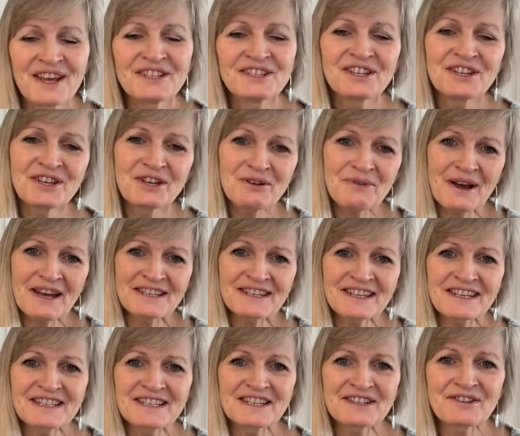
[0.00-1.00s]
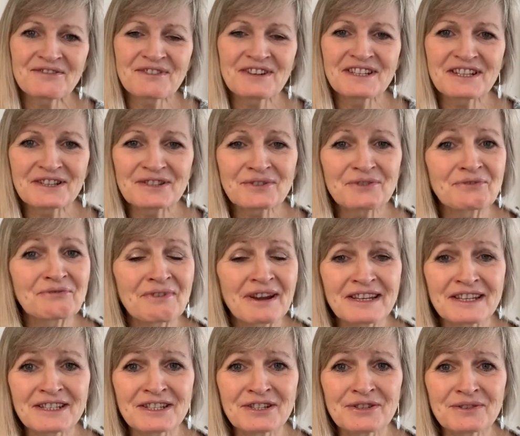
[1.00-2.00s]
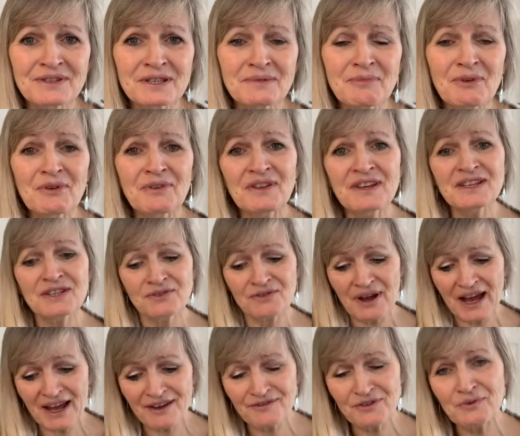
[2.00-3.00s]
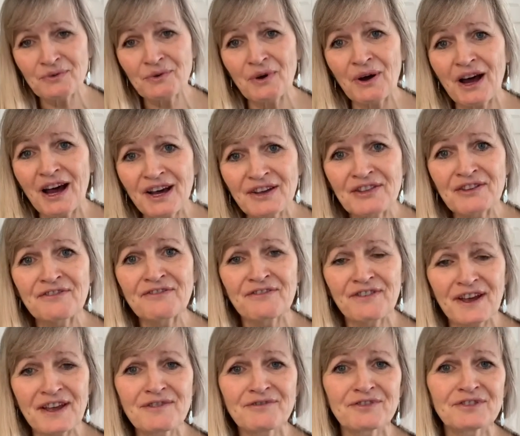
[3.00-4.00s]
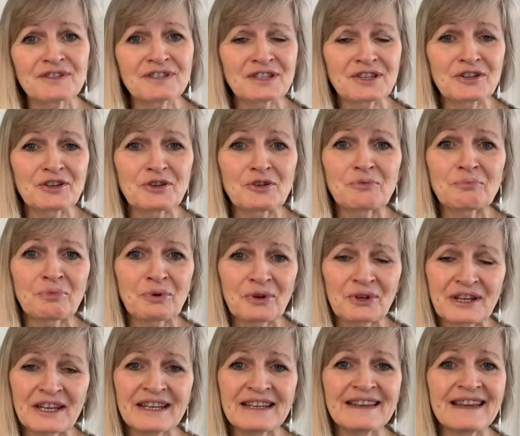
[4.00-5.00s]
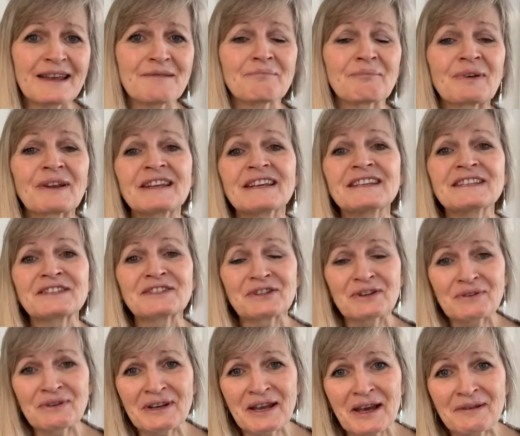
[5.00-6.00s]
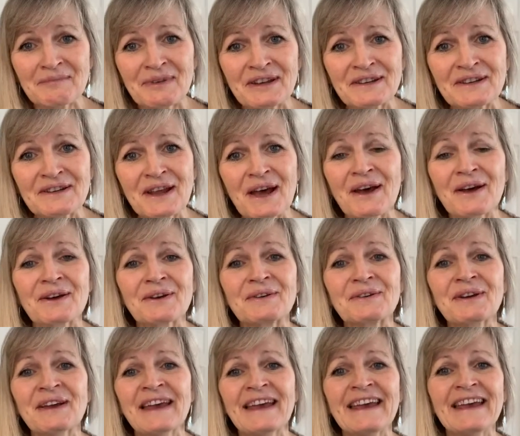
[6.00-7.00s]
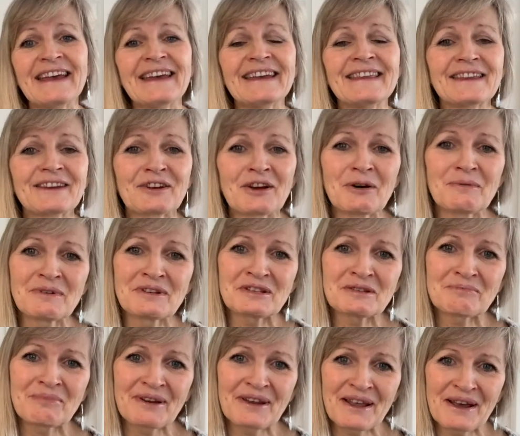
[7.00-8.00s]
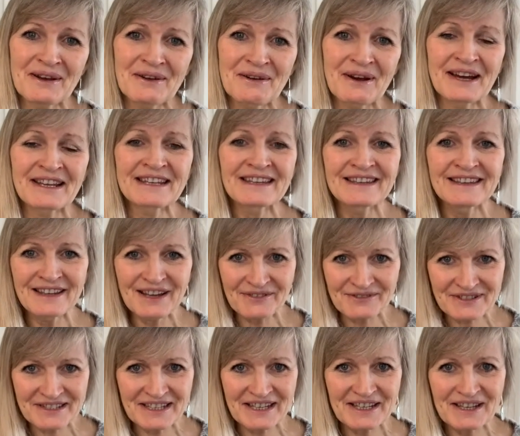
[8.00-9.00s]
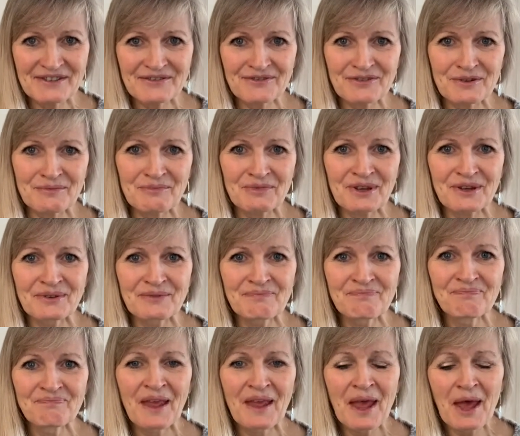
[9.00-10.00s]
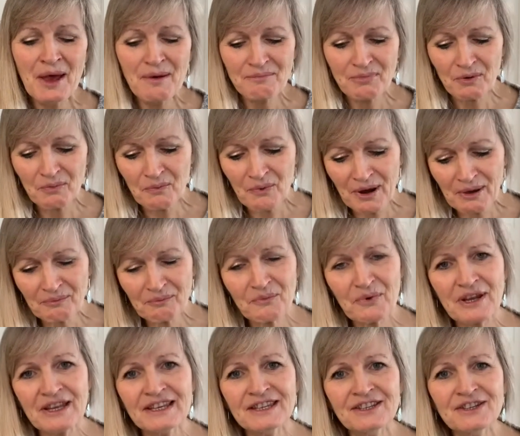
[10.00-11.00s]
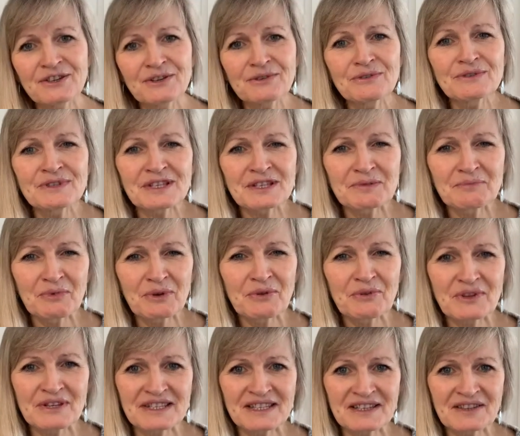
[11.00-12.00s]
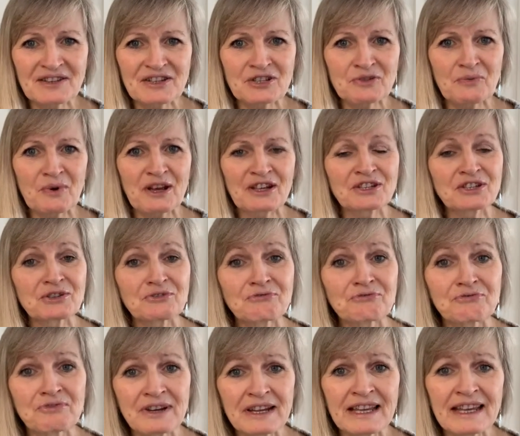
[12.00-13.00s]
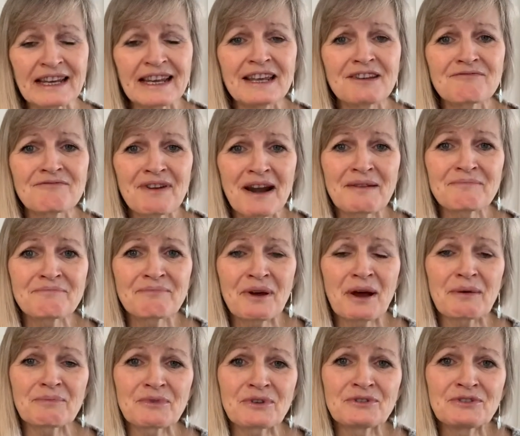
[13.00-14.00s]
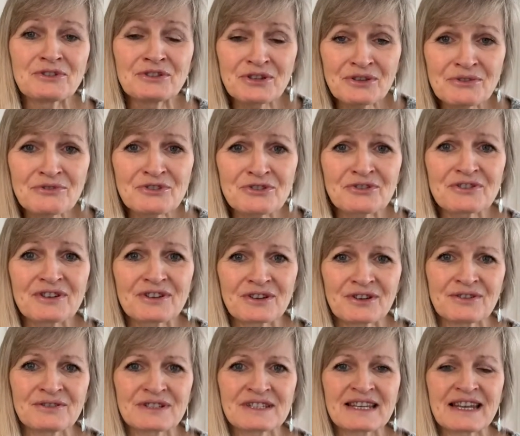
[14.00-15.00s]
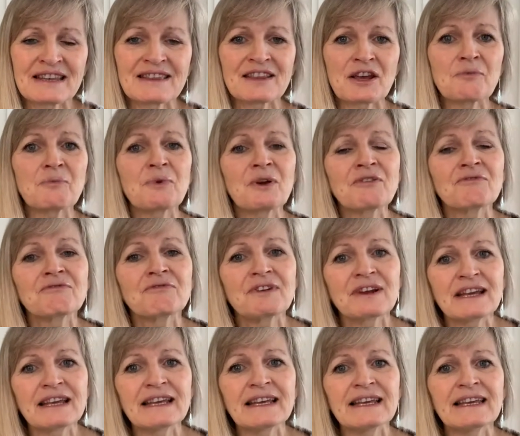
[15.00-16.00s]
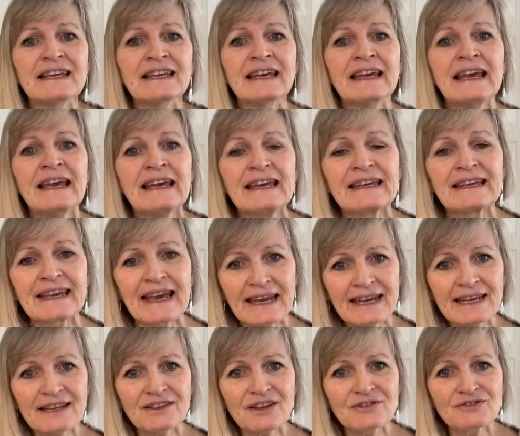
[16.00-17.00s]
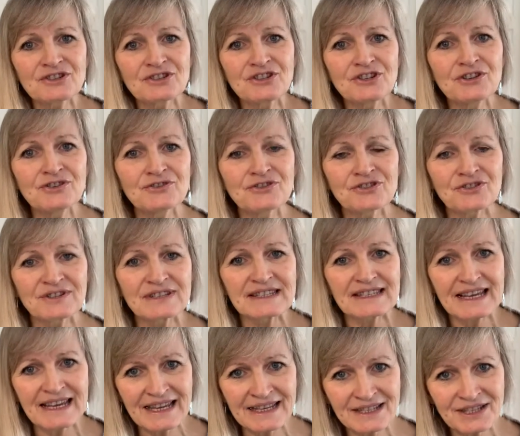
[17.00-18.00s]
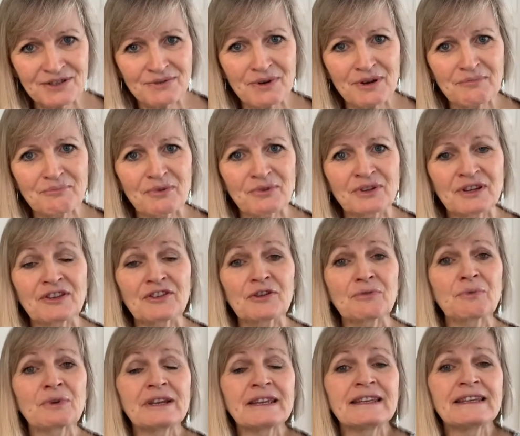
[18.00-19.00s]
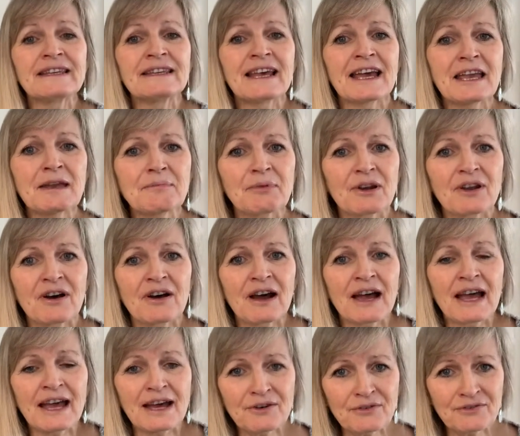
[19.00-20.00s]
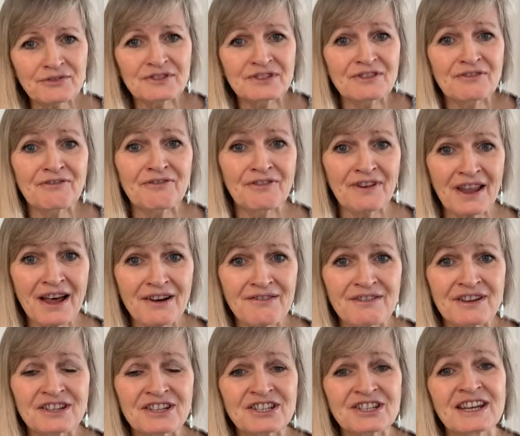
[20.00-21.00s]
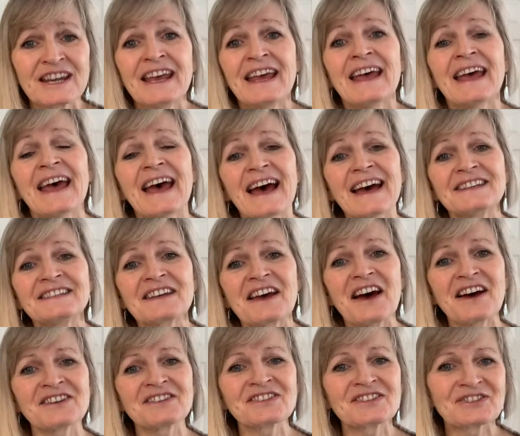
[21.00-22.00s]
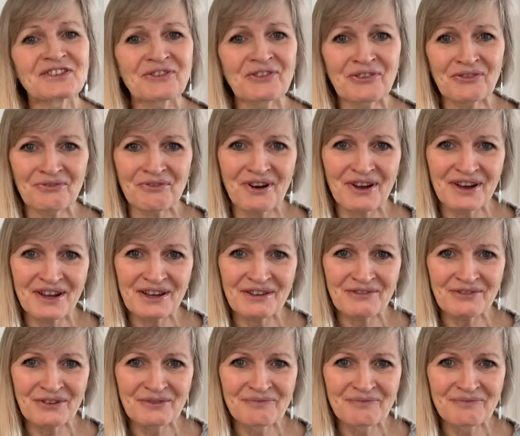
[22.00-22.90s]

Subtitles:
Do you add these ingredients already to your smoothies, or have you got other favourites that you put in? Then please do let me know in the comments below. I'd love to hear from you. But when we use smoothies in this way to really ramp up the nutrient content, then we're really getting those nutrients into our body that will enable our health to flourish and us to thrive.